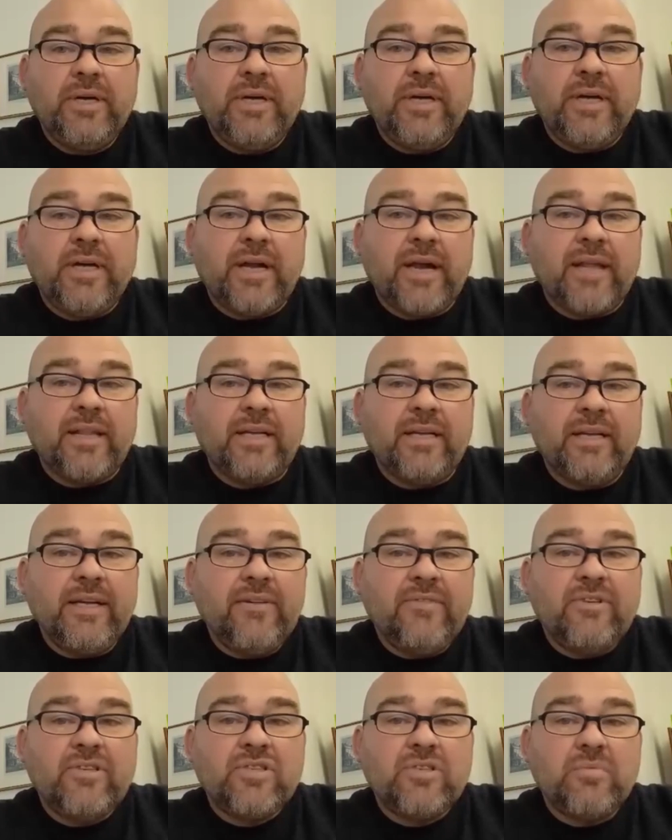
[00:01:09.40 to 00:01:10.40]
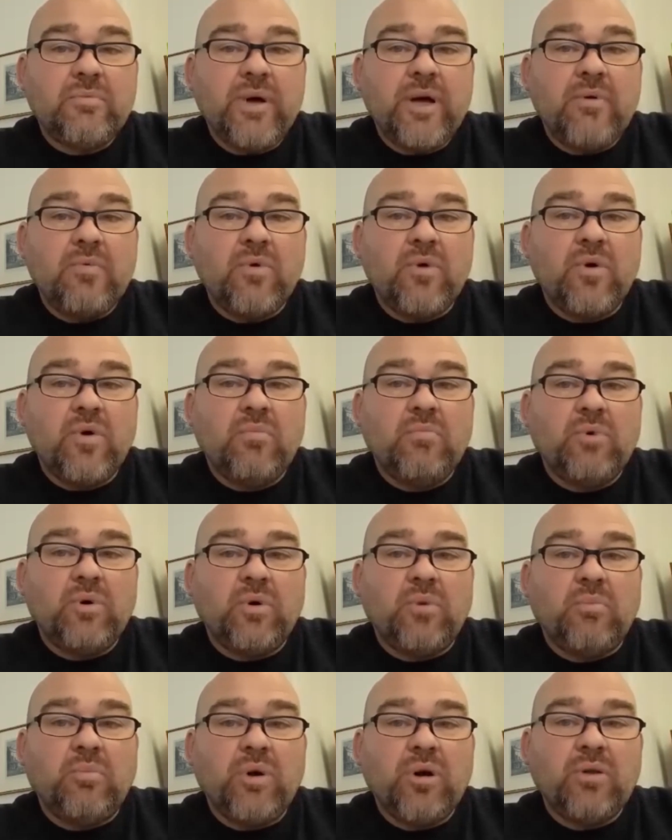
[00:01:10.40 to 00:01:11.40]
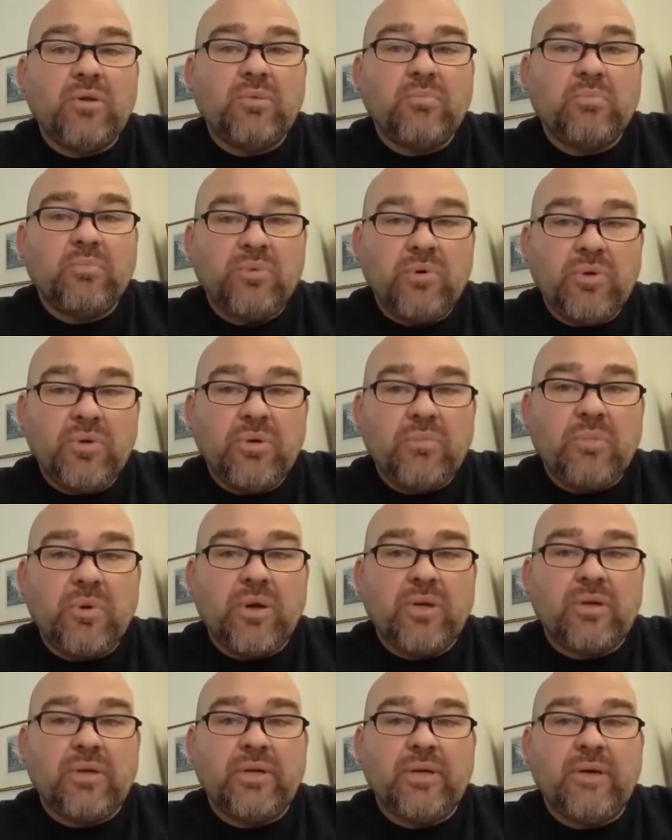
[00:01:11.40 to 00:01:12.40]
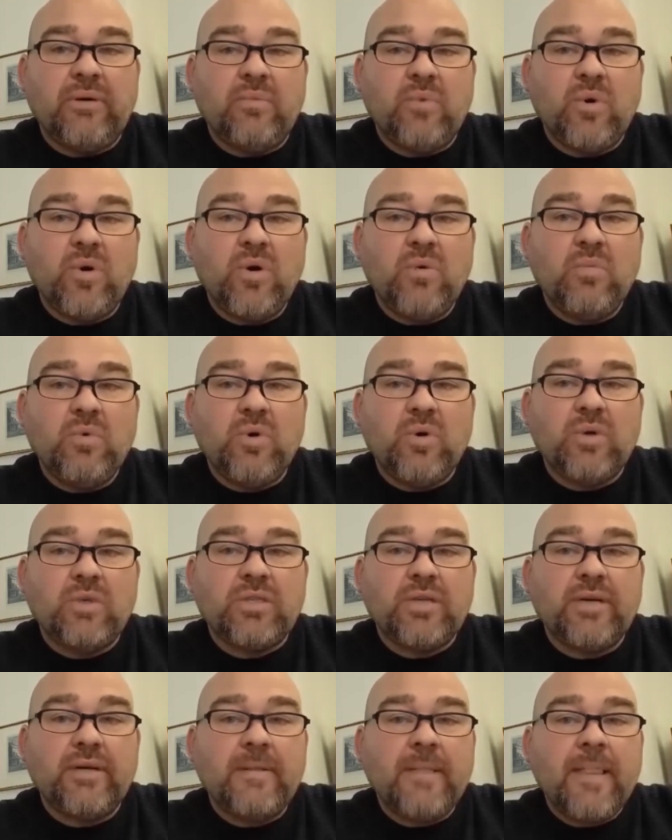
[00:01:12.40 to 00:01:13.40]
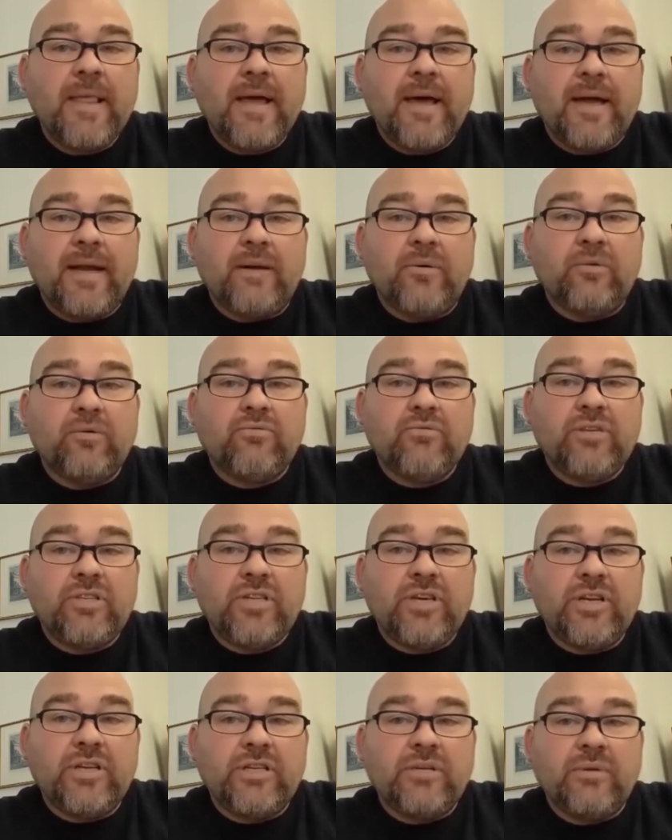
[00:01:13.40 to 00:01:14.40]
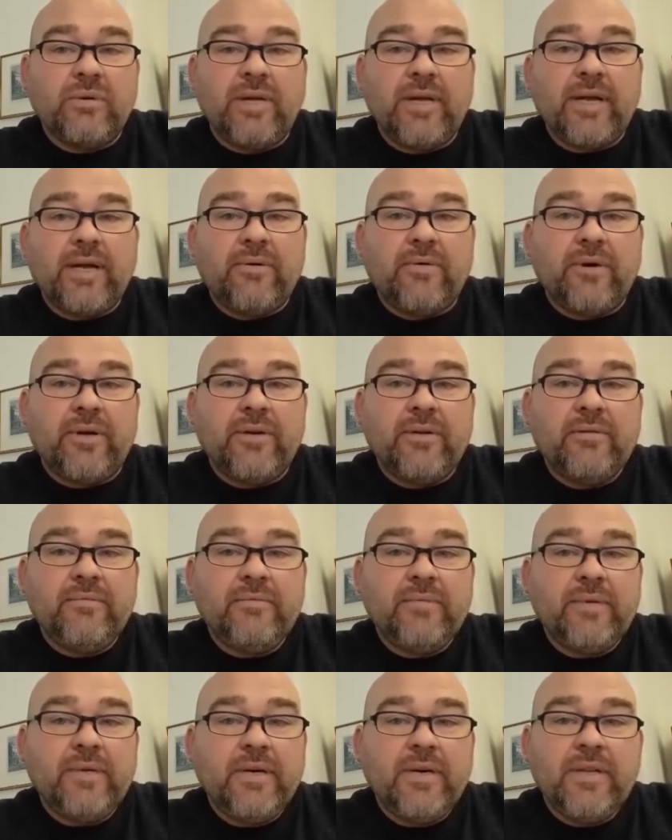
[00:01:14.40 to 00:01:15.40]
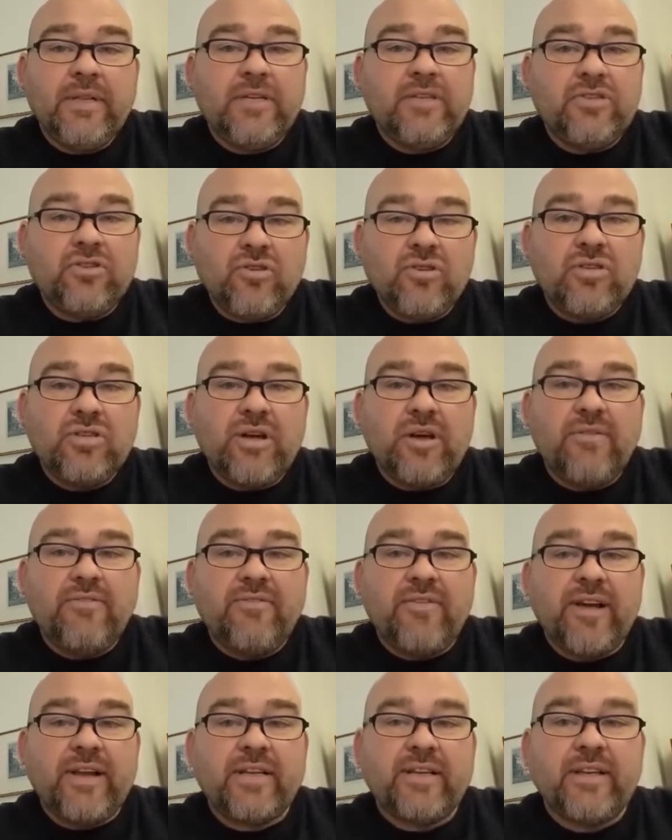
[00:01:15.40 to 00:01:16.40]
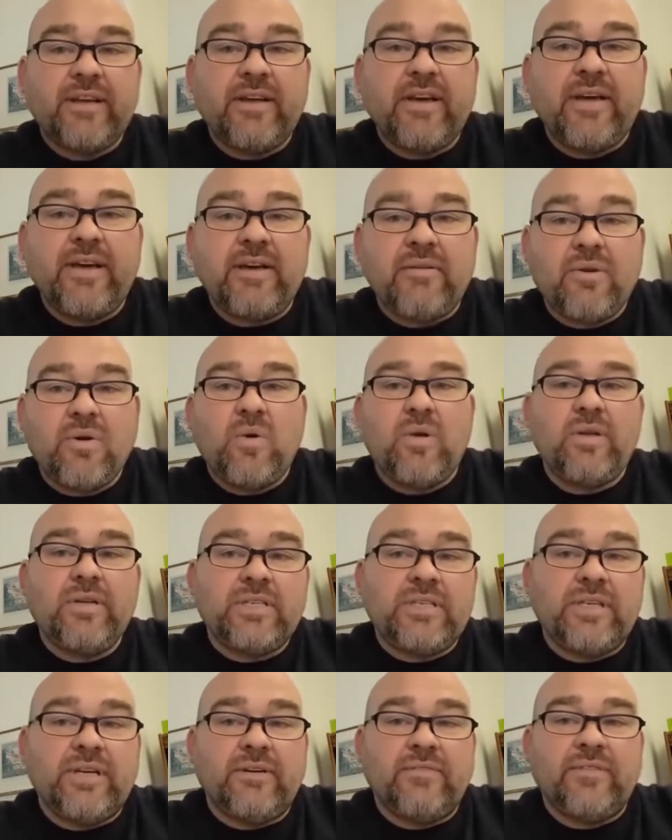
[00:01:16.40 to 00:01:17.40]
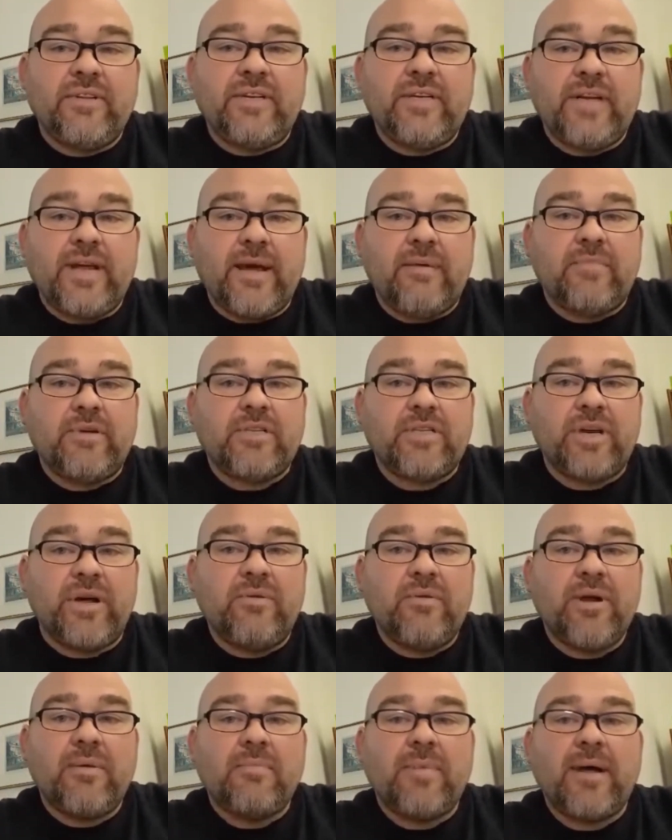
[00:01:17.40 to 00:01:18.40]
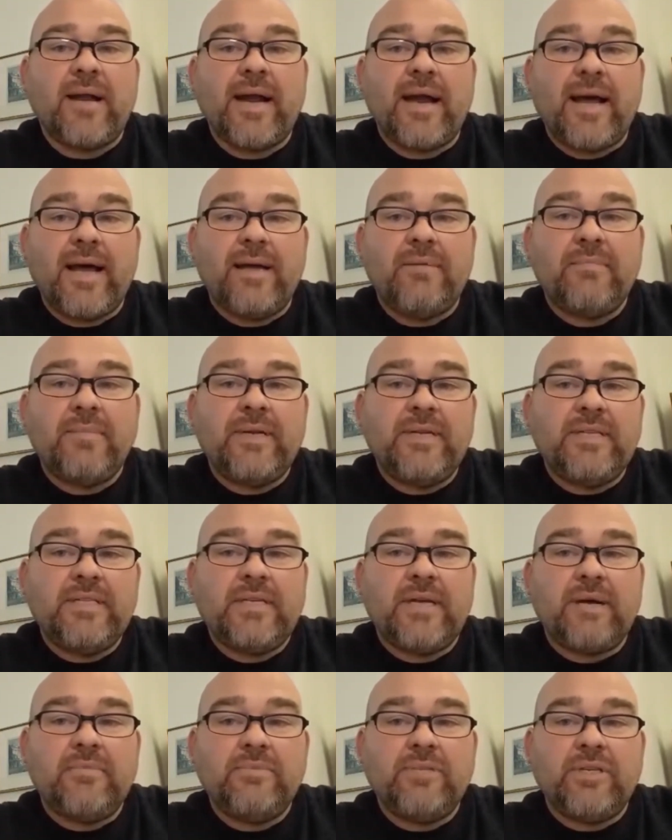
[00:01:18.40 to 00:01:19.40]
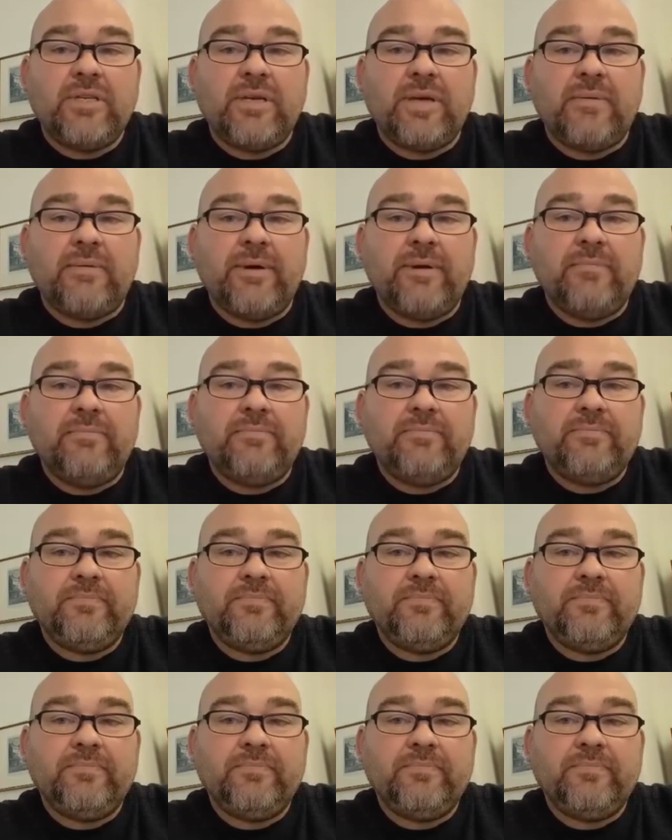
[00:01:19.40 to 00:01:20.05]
You can either leave it somewhere warm or put the, put the bottle in warm water and it will return to a liquid. This does not affect the quality of the DMSO no matter how many times you do it.